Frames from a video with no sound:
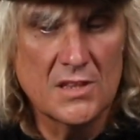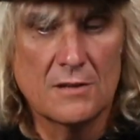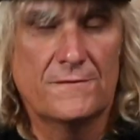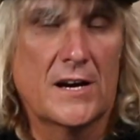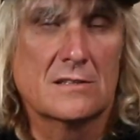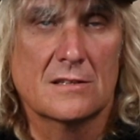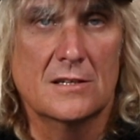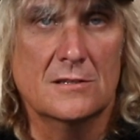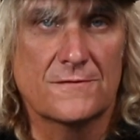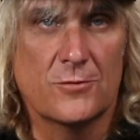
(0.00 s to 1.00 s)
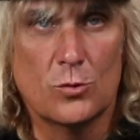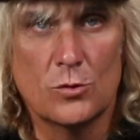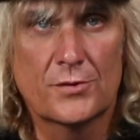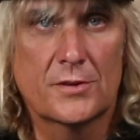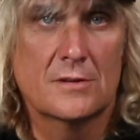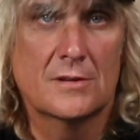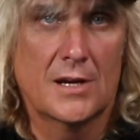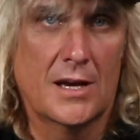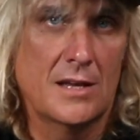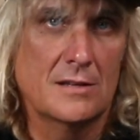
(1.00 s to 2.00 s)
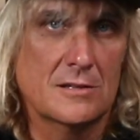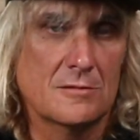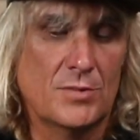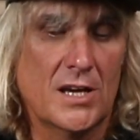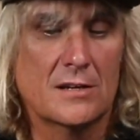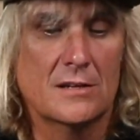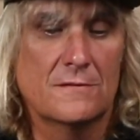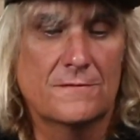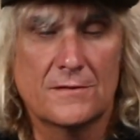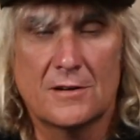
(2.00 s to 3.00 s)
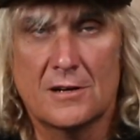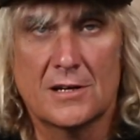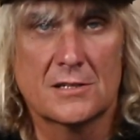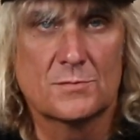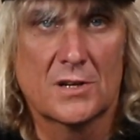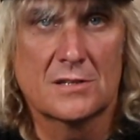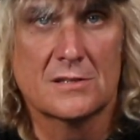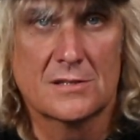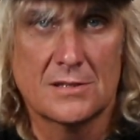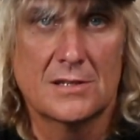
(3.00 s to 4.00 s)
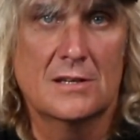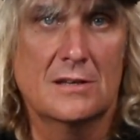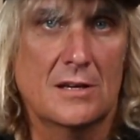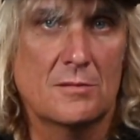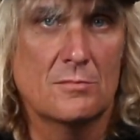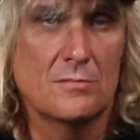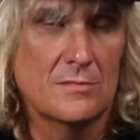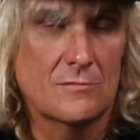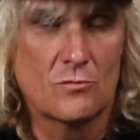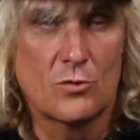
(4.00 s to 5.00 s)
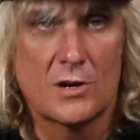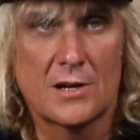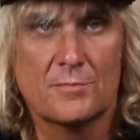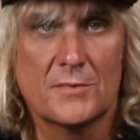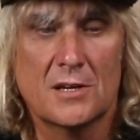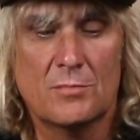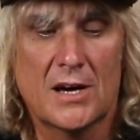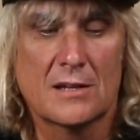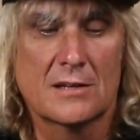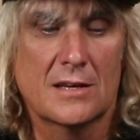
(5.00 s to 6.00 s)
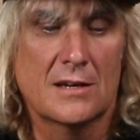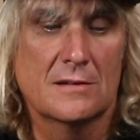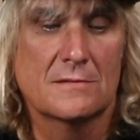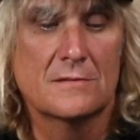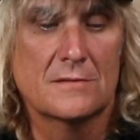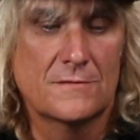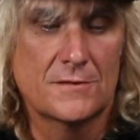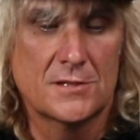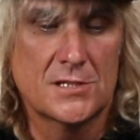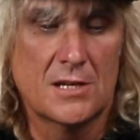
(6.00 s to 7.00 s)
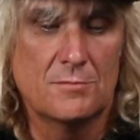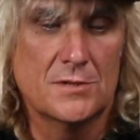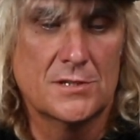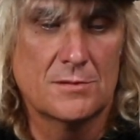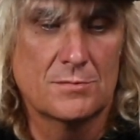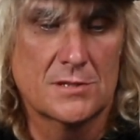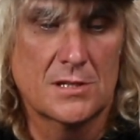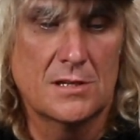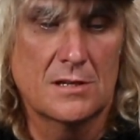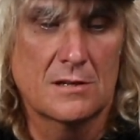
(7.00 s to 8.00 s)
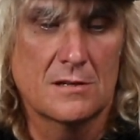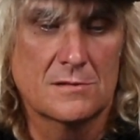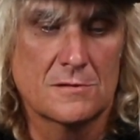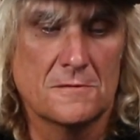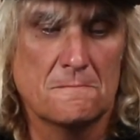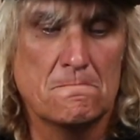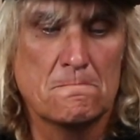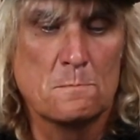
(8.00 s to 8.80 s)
the fact that he's fourth and competitive, I expect to see him right up there battling out for the championship as the year goes on.